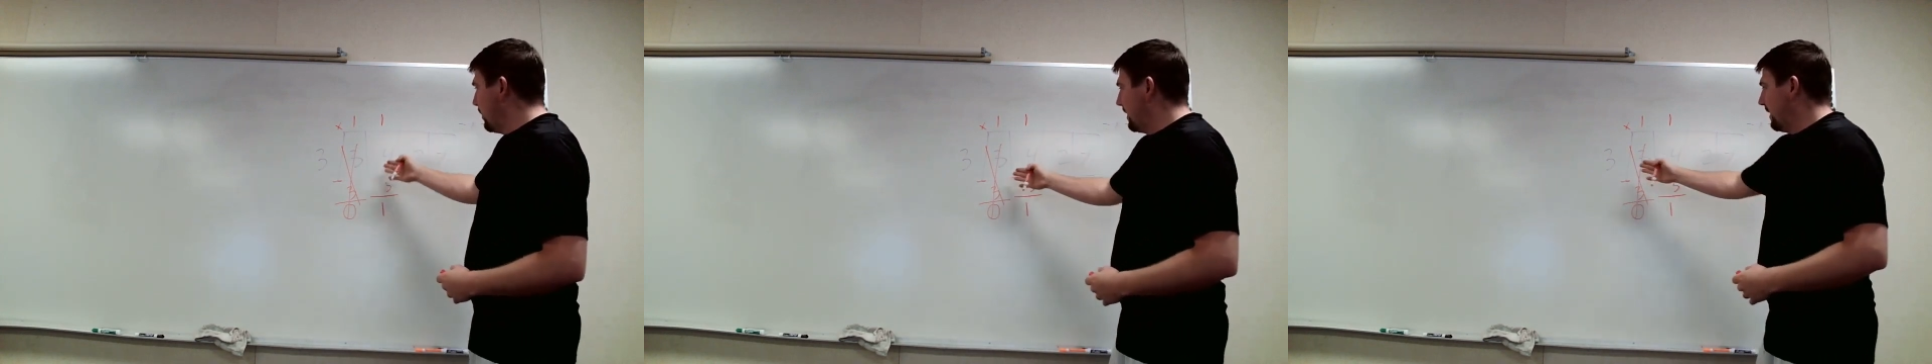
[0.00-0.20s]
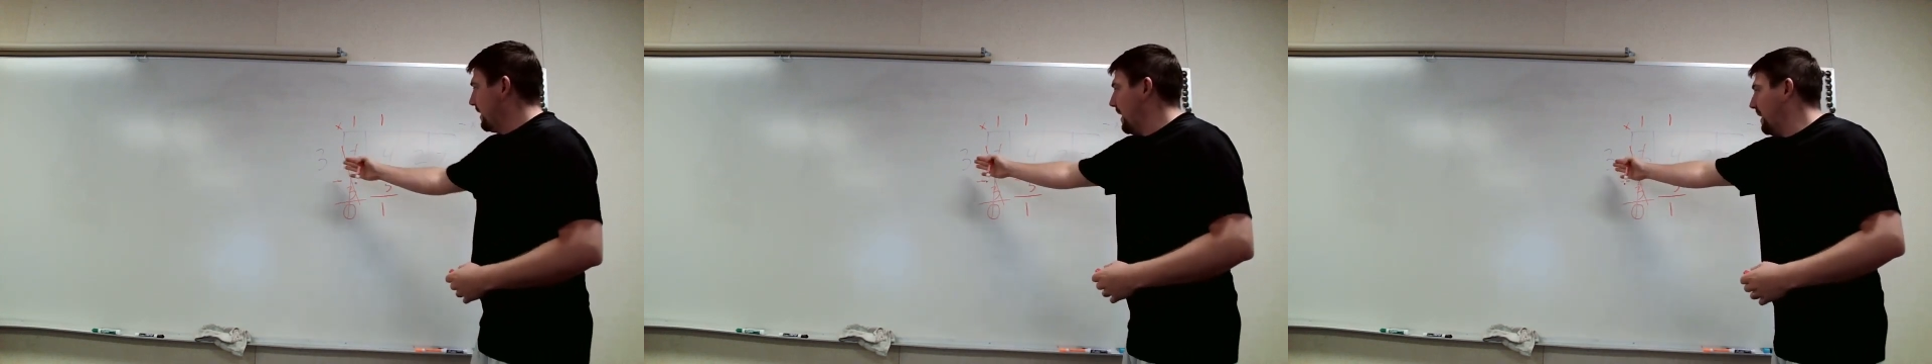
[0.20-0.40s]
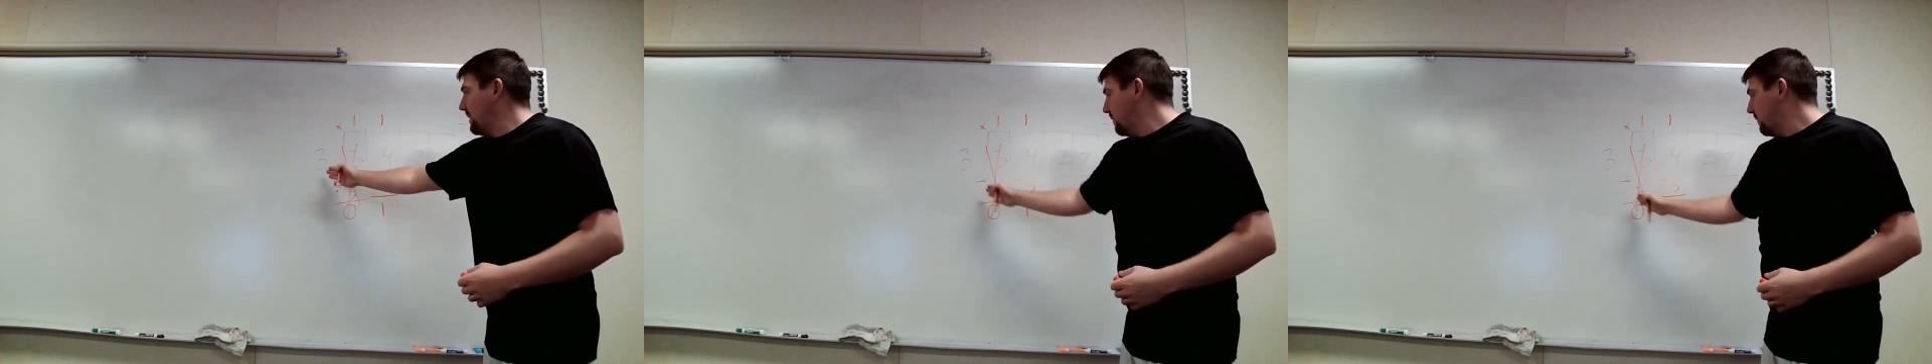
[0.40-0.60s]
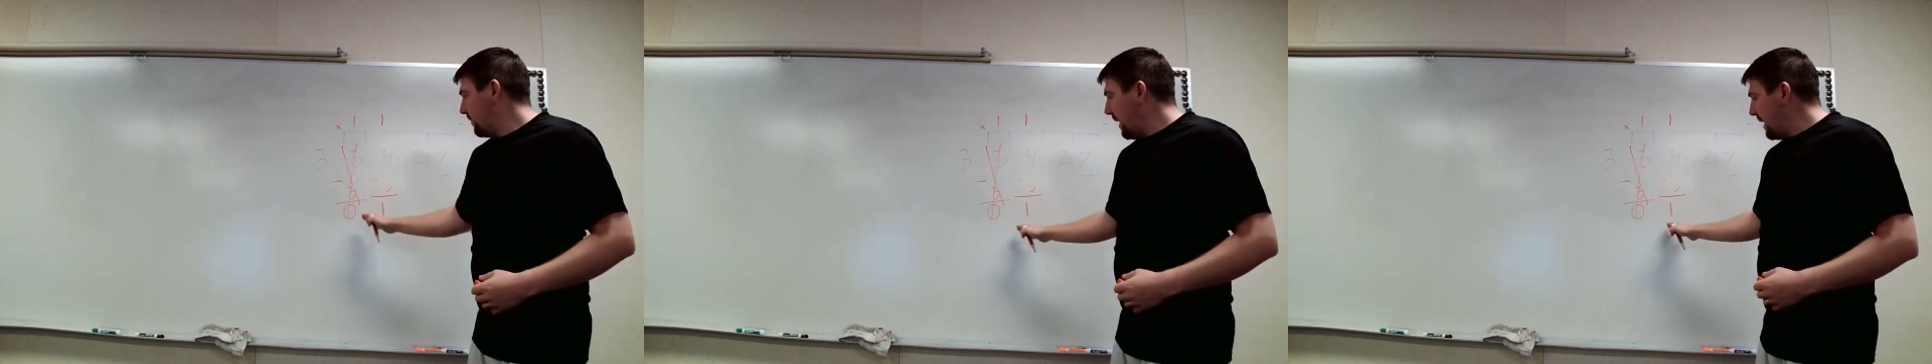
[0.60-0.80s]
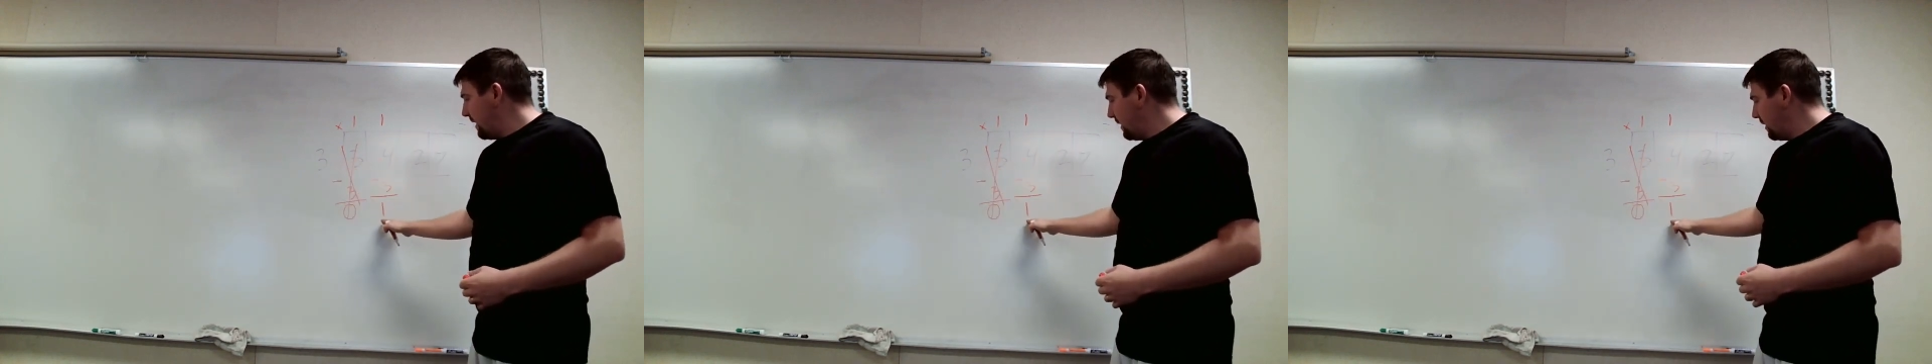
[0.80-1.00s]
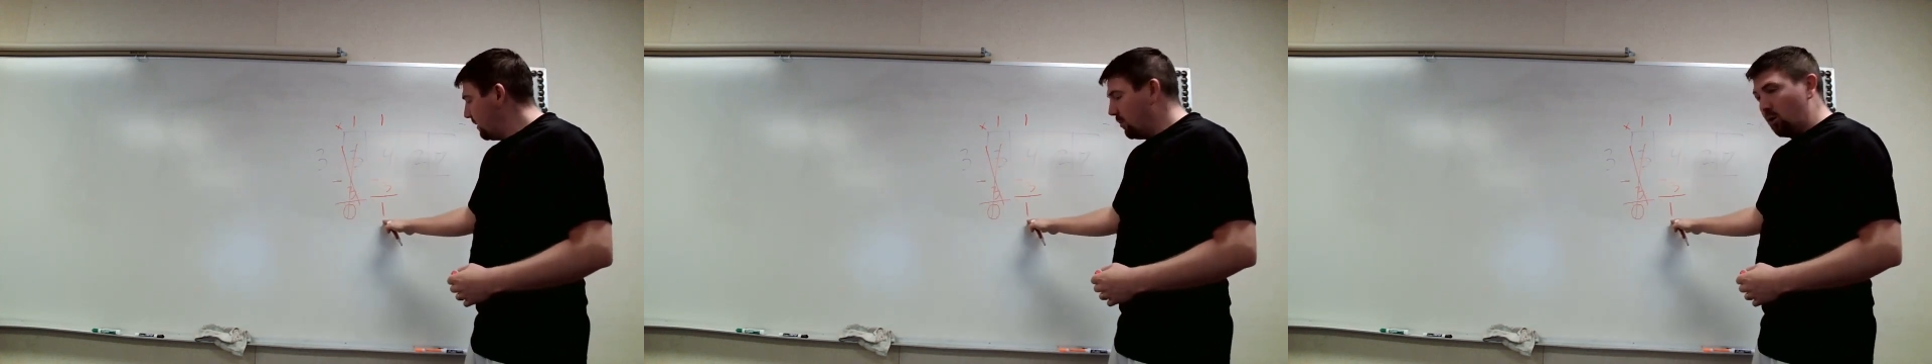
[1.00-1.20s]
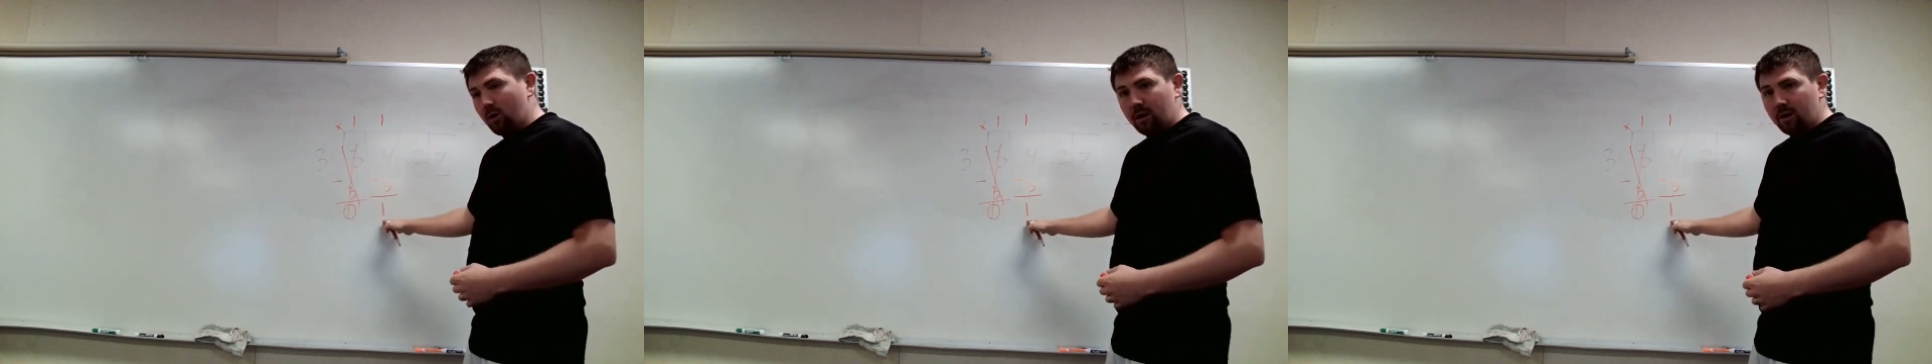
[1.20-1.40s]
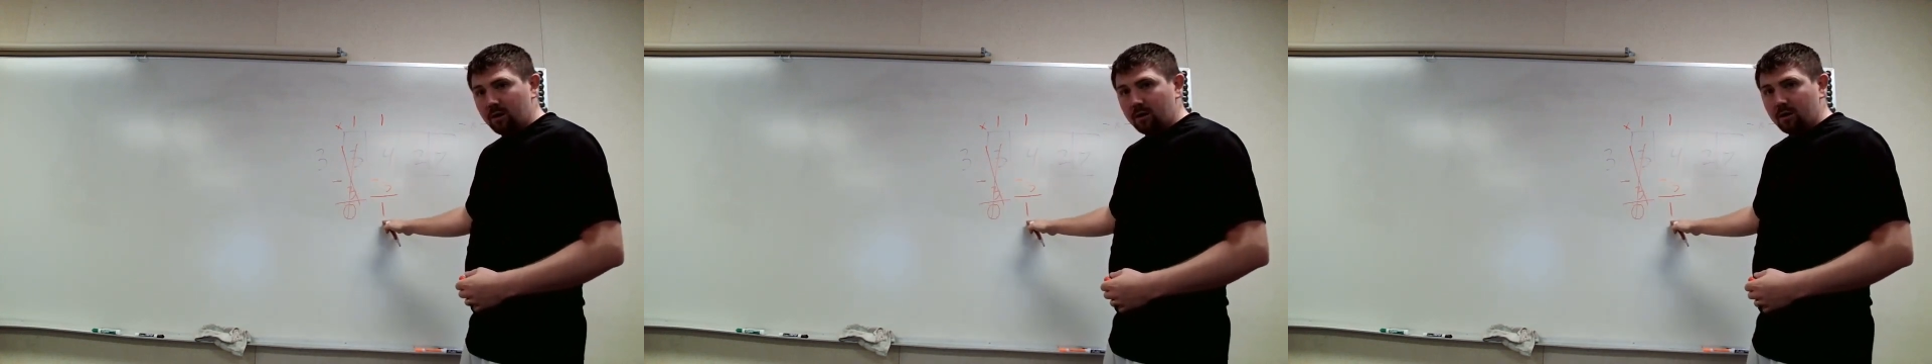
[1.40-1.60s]
cannot divide
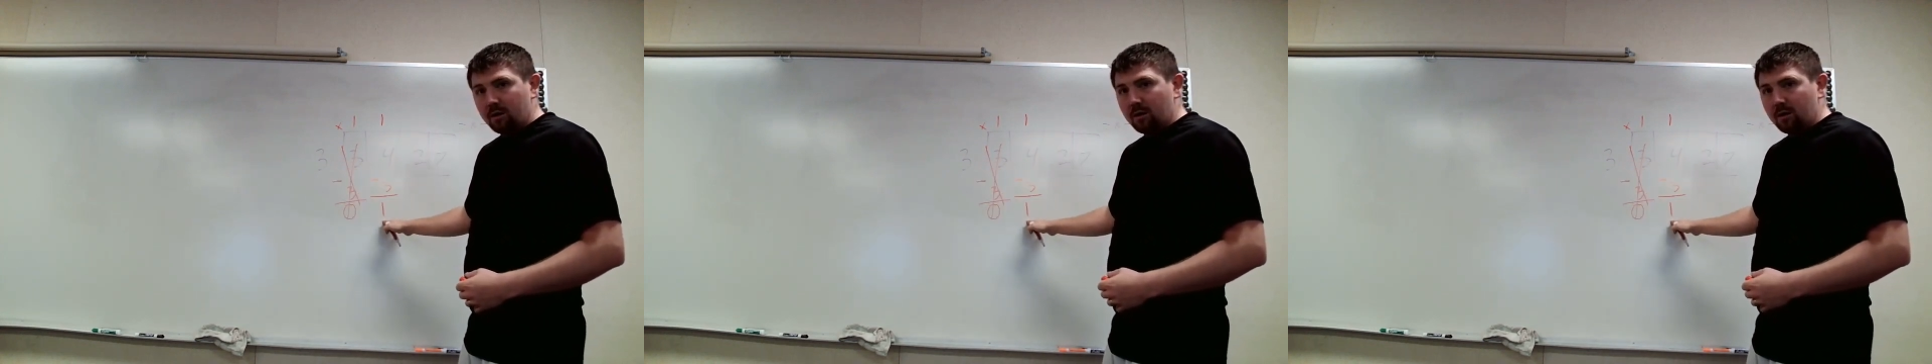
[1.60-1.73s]
anymore,